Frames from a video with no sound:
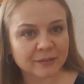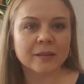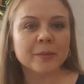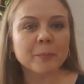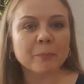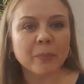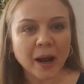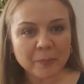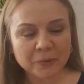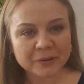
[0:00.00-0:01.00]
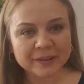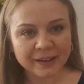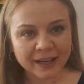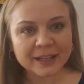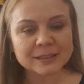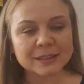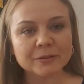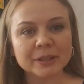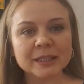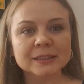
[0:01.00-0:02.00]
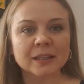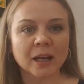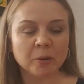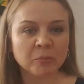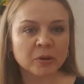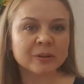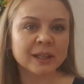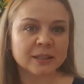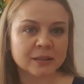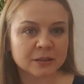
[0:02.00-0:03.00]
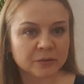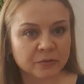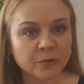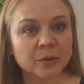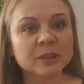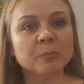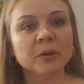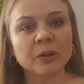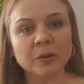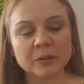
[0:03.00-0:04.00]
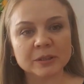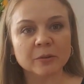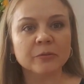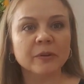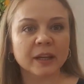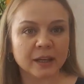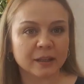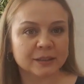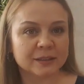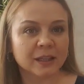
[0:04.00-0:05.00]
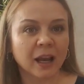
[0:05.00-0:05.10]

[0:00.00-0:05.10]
The popular answer is I'm not getting divorced because of kids.